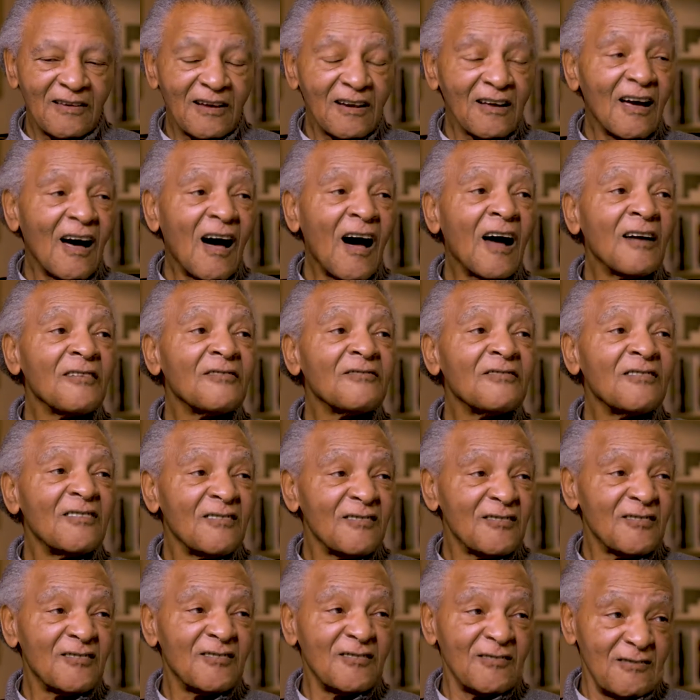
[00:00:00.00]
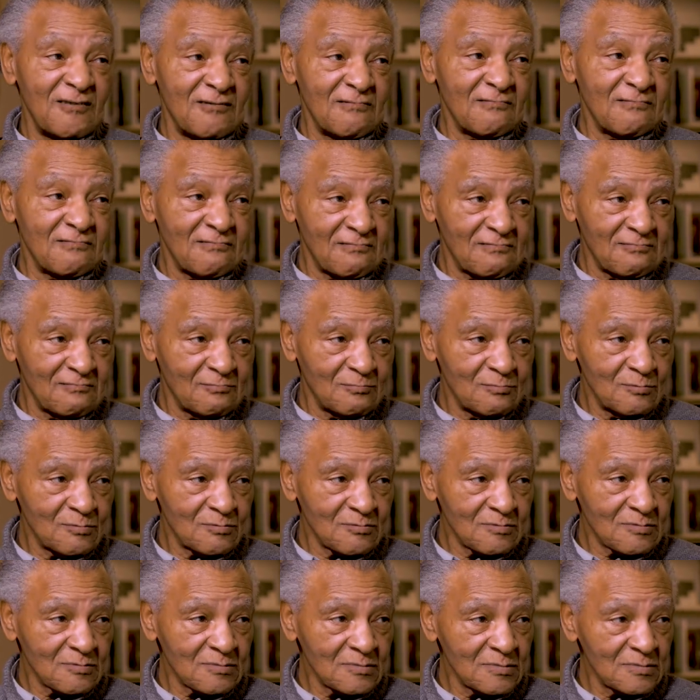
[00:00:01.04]
He said, God sent us to you.
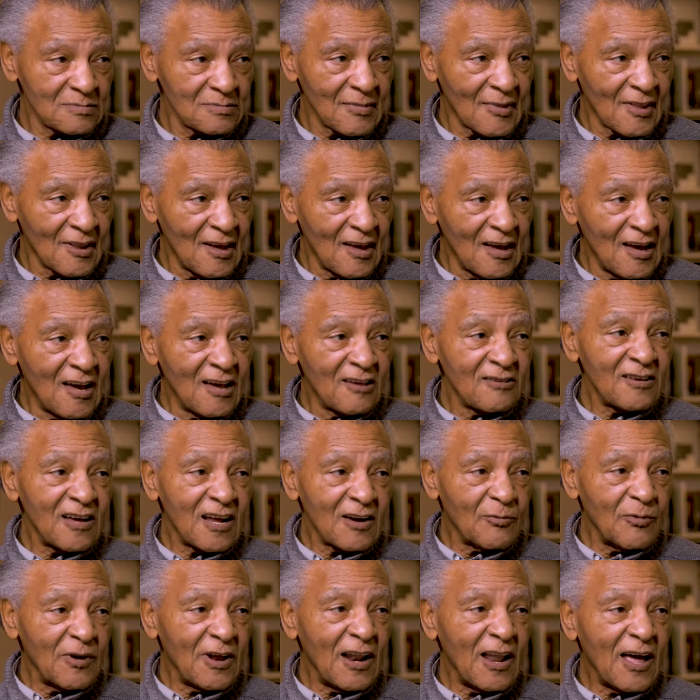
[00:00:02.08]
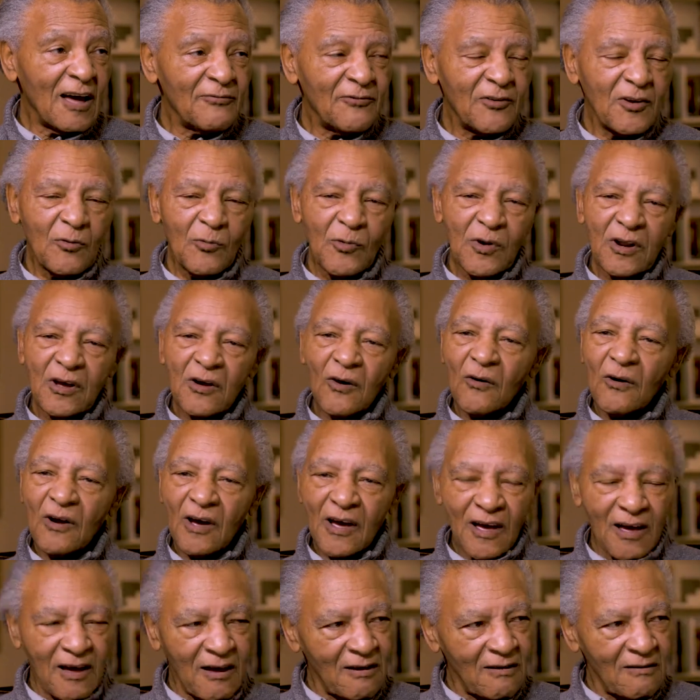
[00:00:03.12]
He said, if we left you, we'd
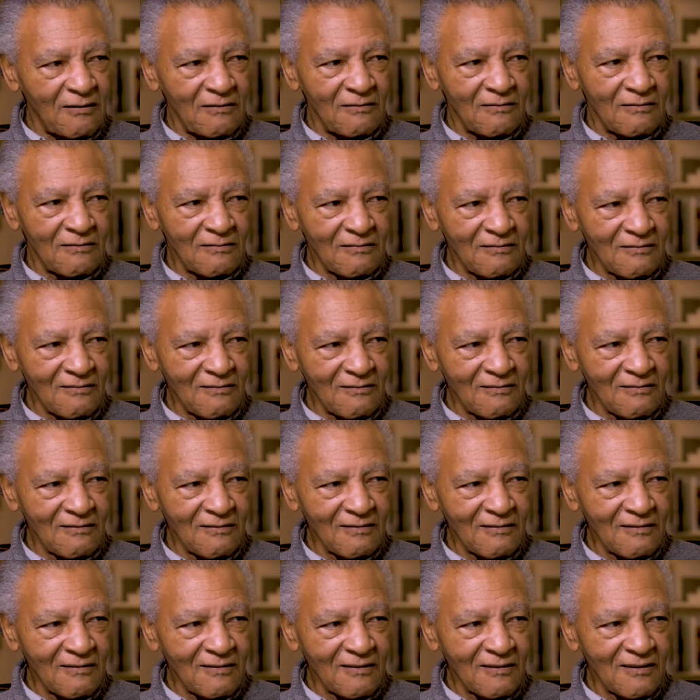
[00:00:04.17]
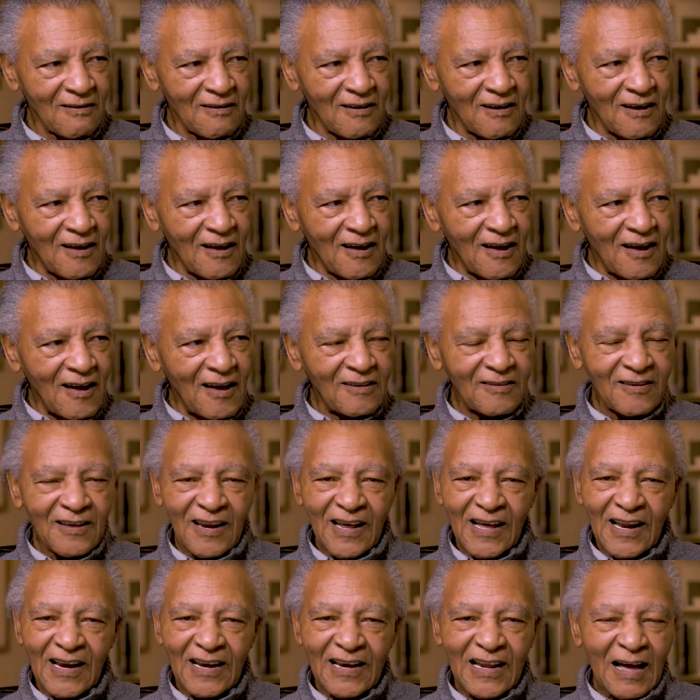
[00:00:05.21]
go to hell. He
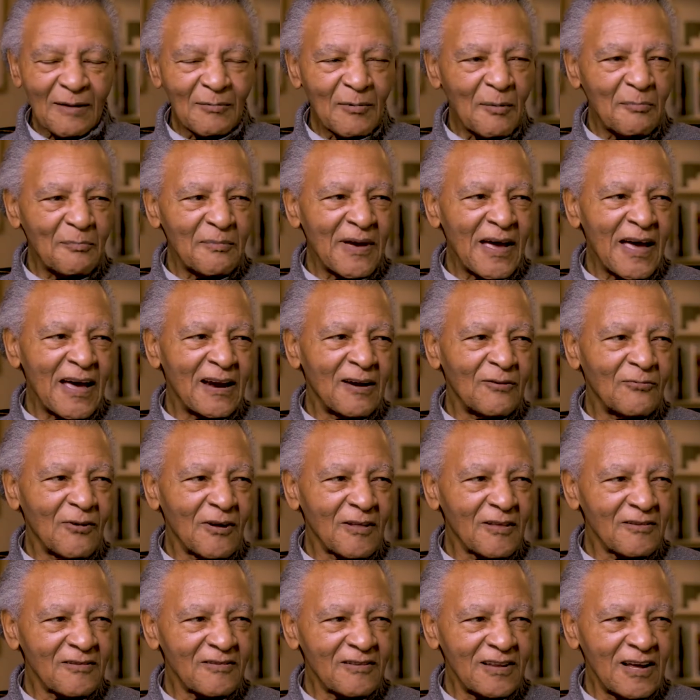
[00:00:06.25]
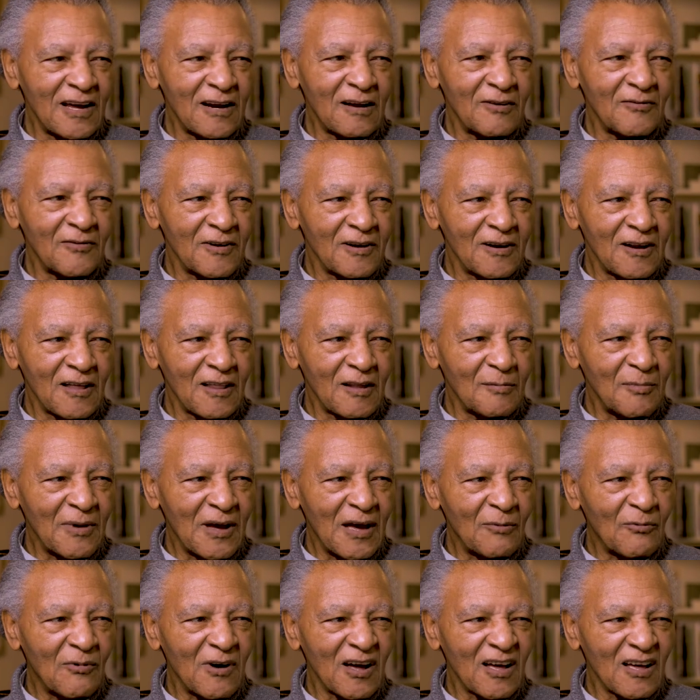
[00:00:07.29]
said, anytime a man would rather stand up with another
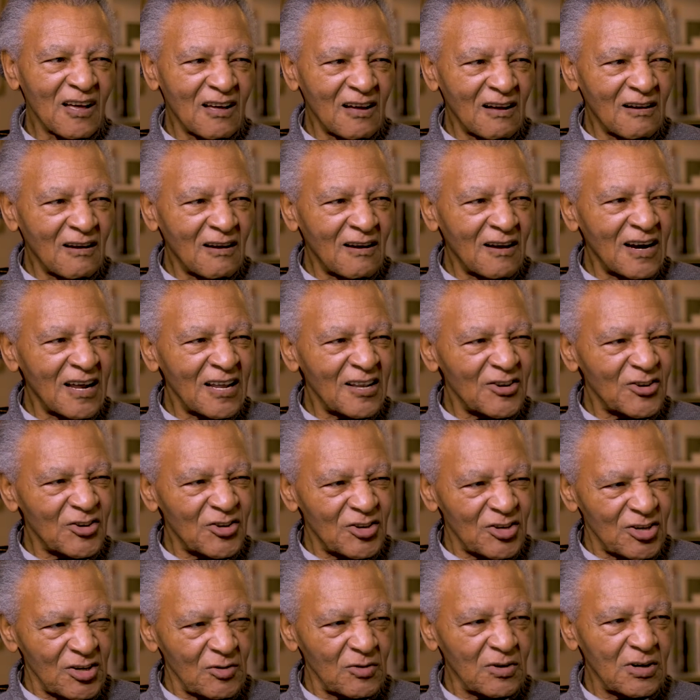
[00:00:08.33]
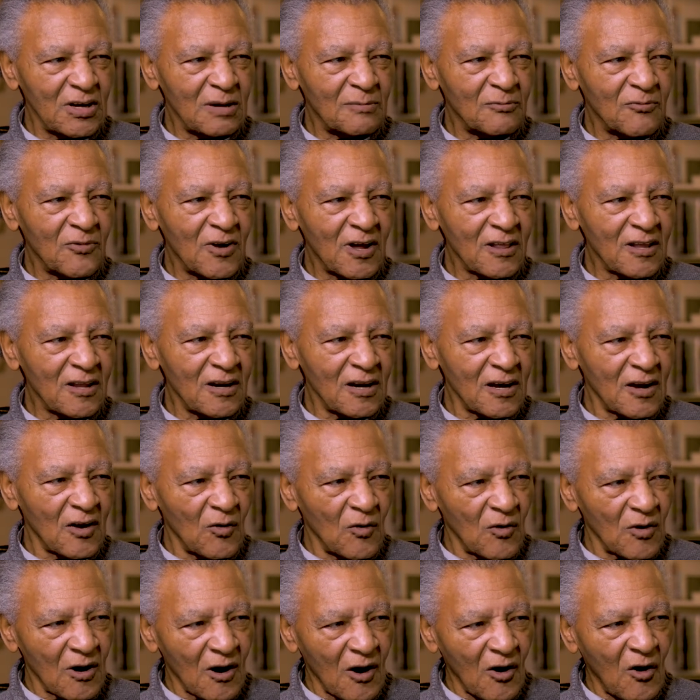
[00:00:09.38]
man with a gun and shoot him rather
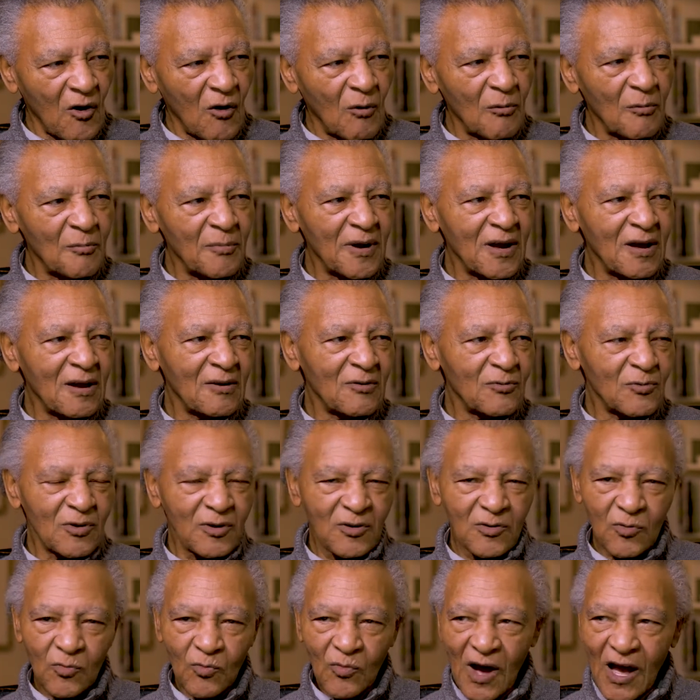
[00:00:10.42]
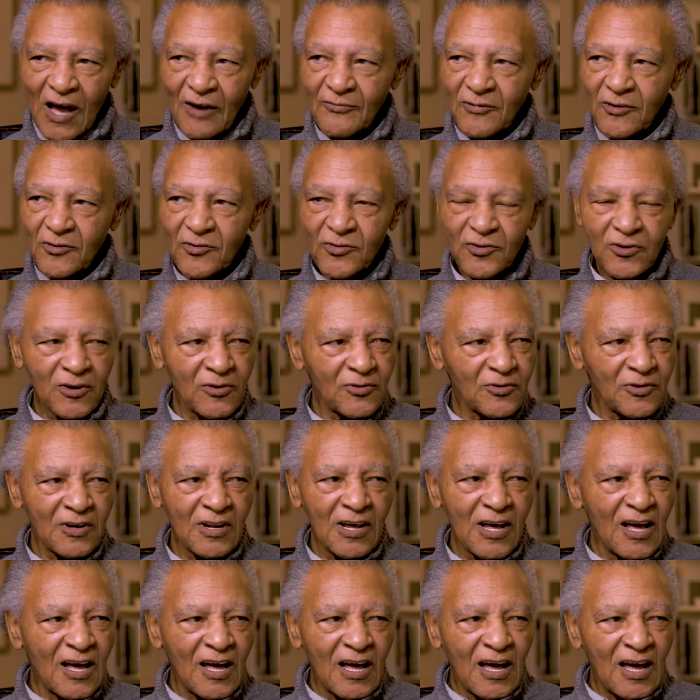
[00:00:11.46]
than going home being with his wife and
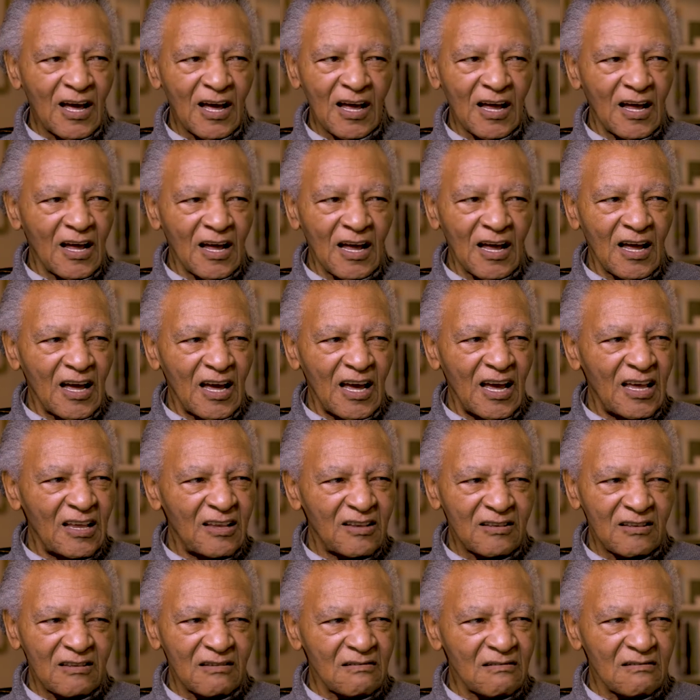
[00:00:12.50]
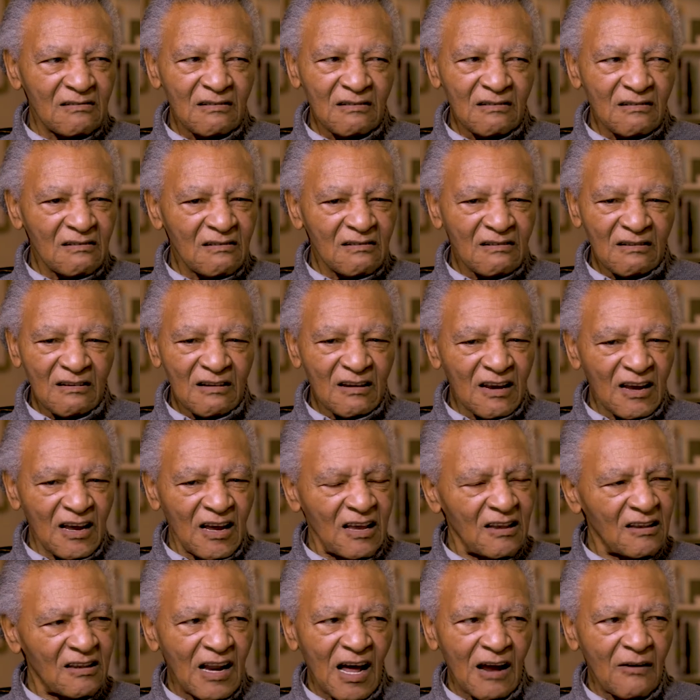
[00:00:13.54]
children, he's
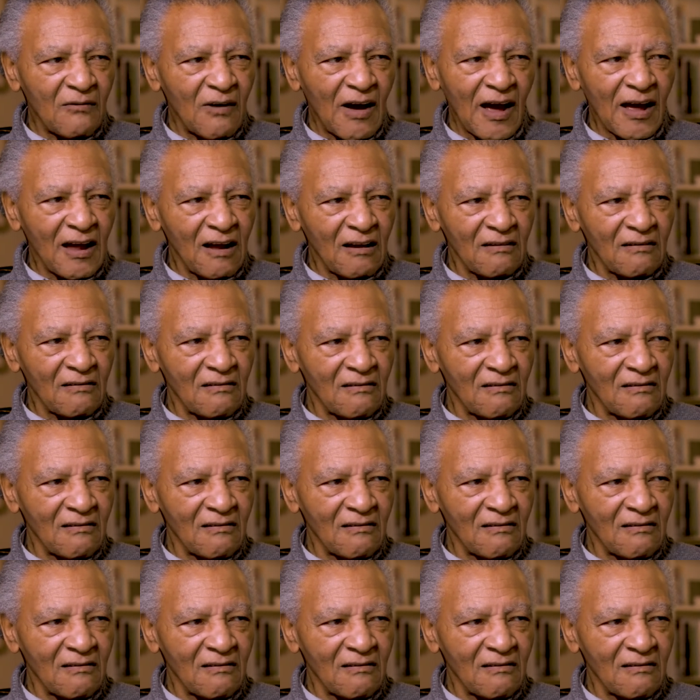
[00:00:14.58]
he's not right.